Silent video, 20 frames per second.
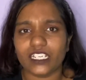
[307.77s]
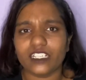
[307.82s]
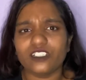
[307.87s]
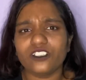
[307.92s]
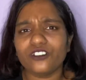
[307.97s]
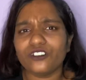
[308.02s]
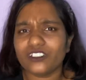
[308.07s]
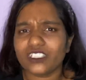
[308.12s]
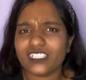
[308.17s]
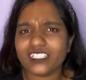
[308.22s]

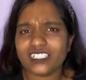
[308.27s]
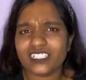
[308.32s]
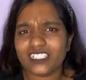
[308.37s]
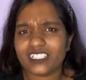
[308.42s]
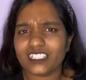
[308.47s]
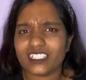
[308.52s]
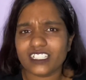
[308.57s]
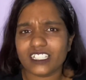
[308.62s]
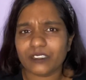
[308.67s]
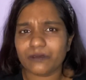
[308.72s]
oh, this just
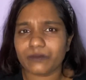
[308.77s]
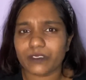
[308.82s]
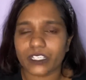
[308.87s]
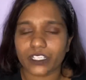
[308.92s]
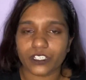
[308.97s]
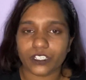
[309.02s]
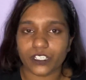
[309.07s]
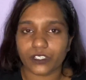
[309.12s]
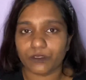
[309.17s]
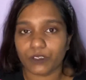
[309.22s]
seems like
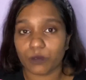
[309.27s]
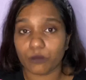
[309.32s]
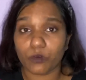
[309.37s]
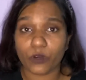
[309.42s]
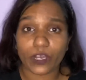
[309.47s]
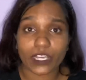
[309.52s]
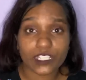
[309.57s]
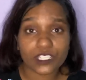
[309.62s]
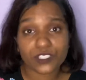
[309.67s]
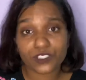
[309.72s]
you're giving more
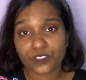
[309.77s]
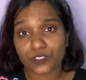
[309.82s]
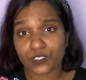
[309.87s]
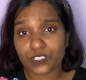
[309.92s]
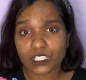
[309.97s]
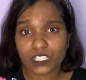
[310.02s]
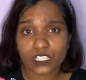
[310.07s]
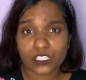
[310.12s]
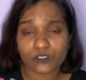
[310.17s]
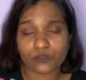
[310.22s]

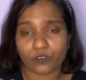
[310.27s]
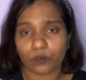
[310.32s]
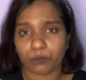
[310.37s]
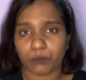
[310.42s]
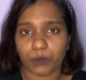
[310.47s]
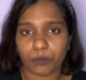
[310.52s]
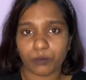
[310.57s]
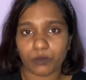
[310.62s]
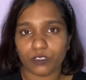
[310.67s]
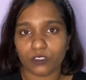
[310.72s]
excuses for
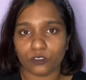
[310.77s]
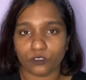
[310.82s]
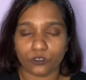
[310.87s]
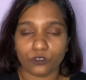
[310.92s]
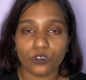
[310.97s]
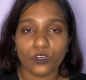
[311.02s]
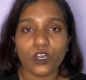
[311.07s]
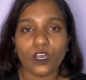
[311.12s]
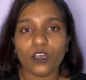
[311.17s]
people to